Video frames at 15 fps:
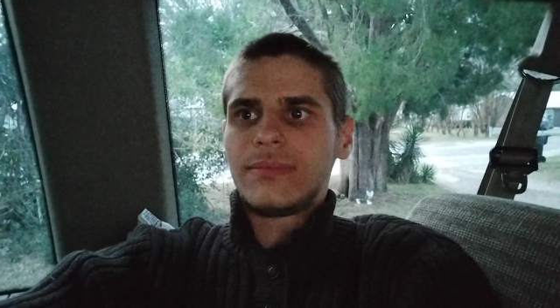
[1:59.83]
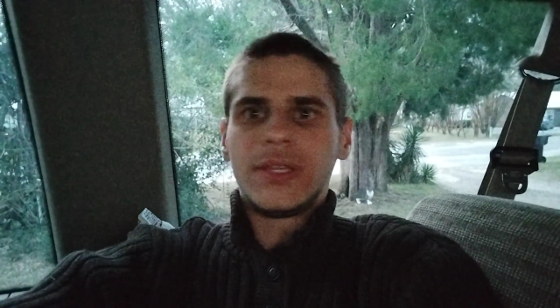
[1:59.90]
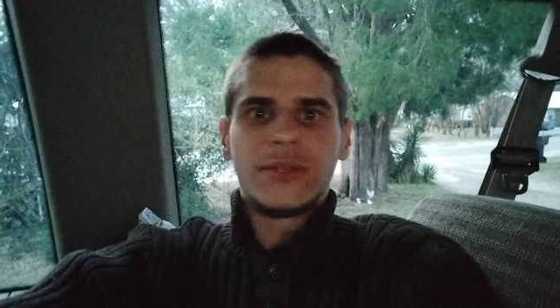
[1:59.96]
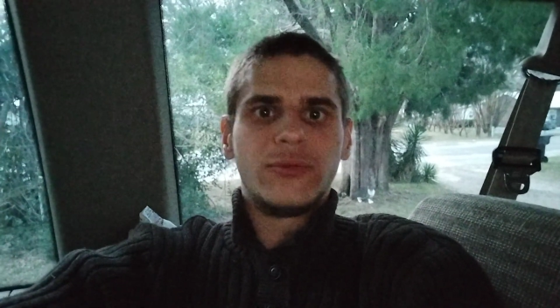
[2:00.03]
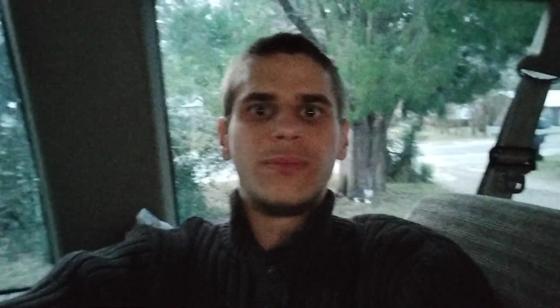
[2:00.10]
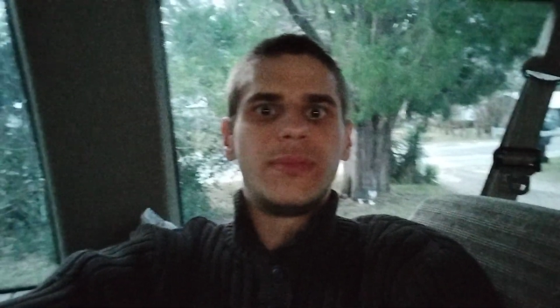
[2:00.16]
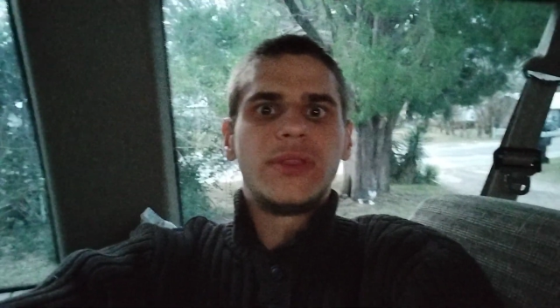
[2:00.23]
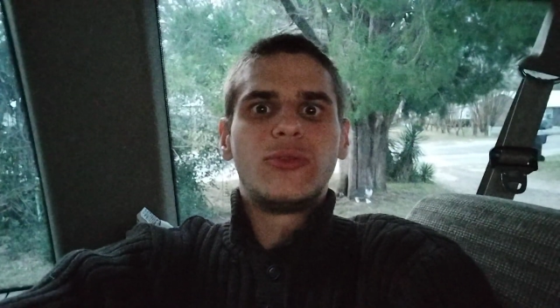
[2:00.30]
it
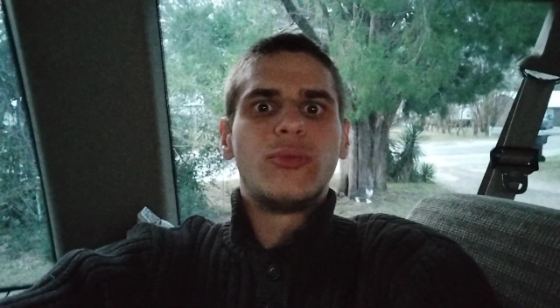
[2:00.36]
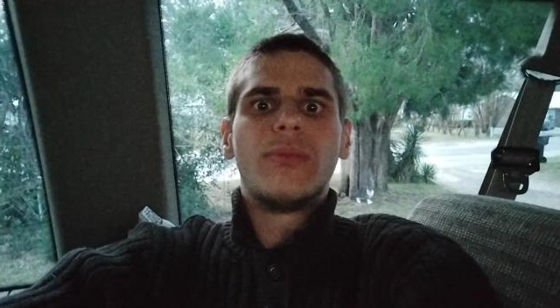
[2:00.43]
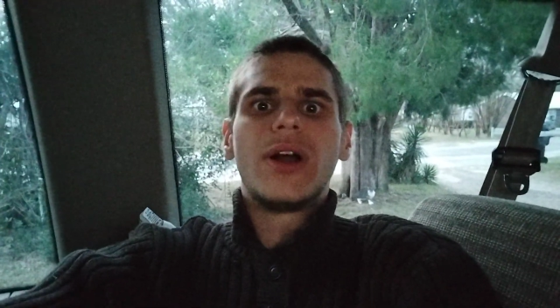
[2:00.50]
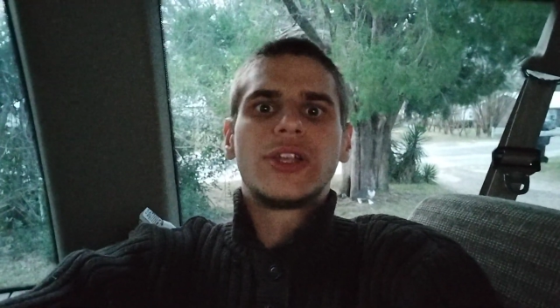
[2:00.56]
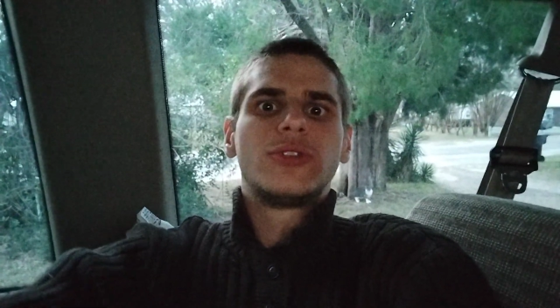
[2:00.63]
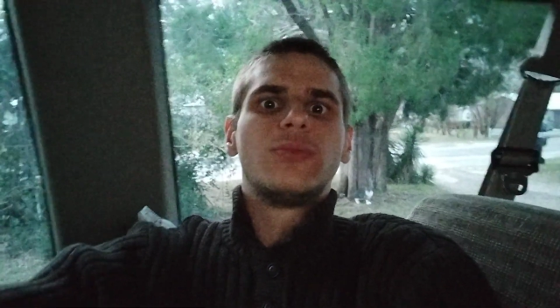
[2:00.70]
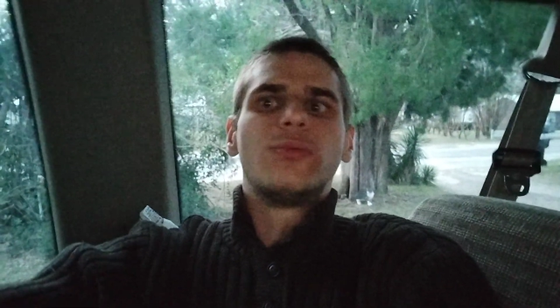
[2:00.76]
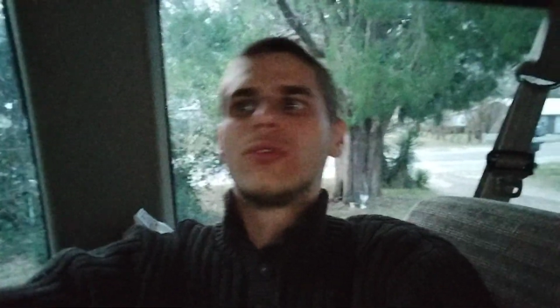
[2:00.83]
would be too
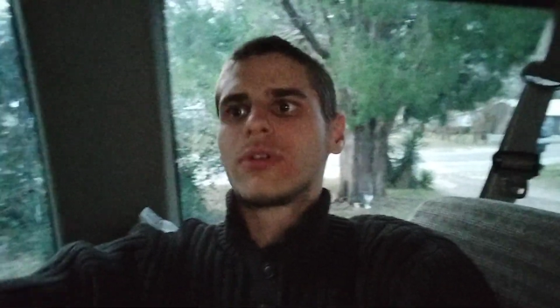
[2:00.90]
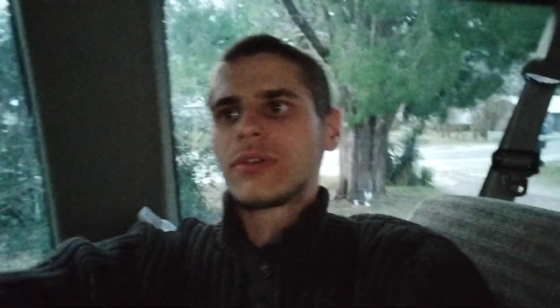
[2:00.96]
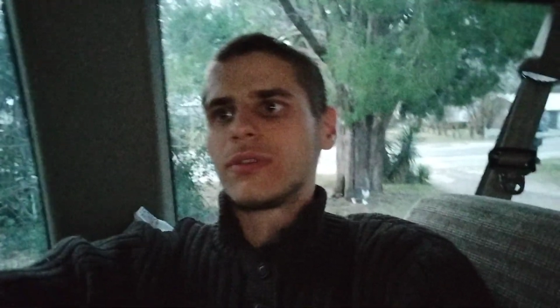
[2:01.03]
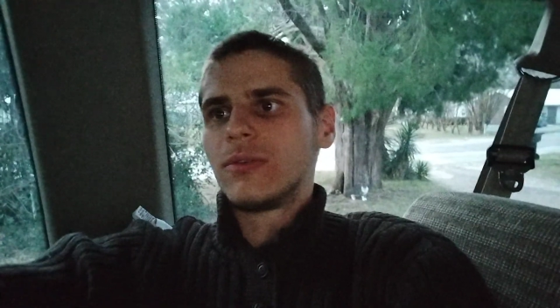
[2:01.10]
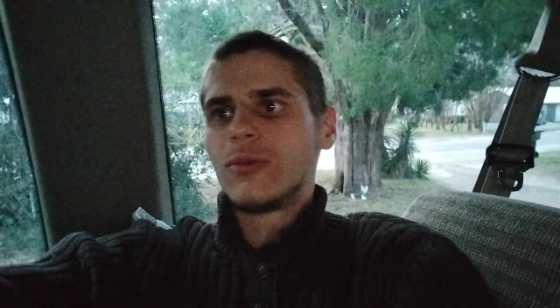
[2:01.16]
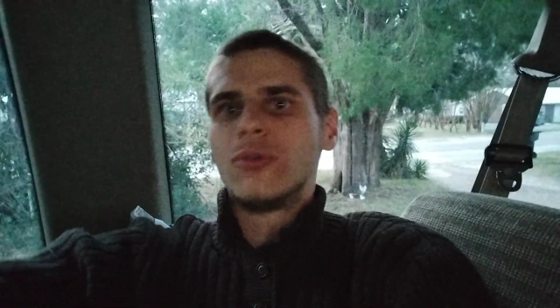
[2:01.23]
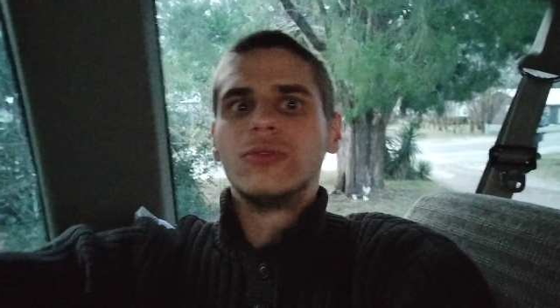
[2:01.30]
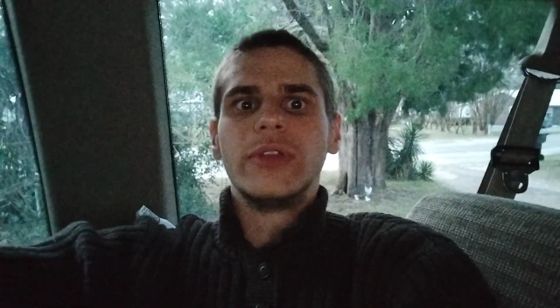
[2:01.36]
much to work
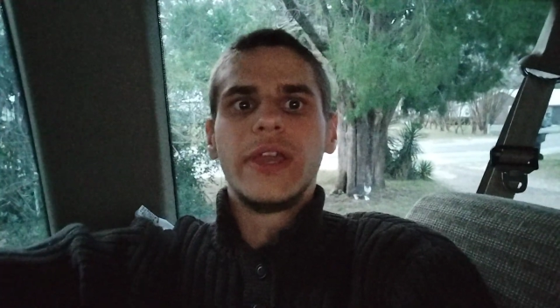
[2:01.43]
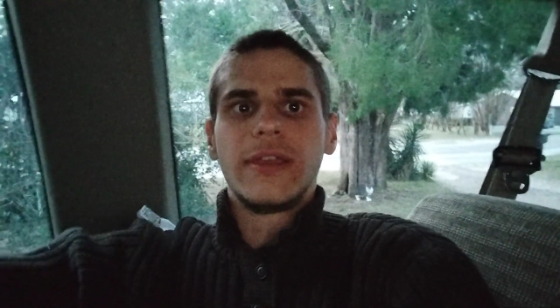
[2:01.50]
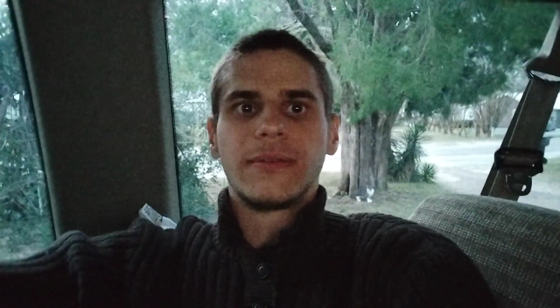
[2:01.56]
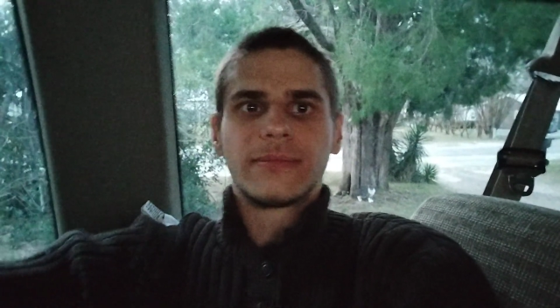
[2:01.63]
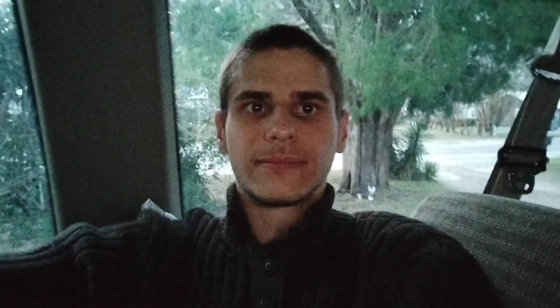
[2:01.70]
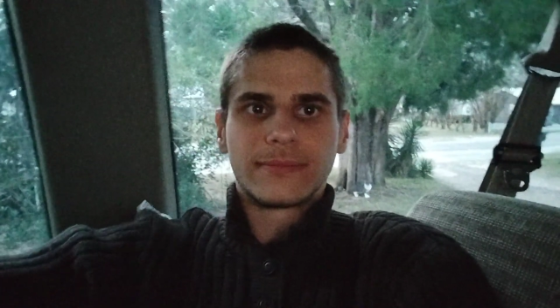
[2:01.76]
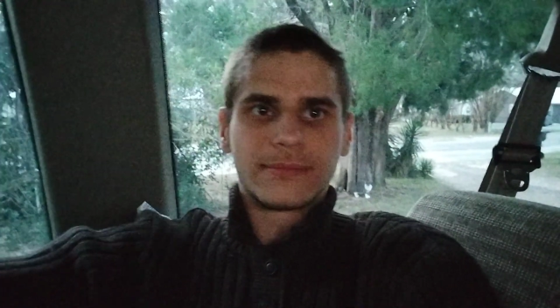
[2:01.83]
the whole day.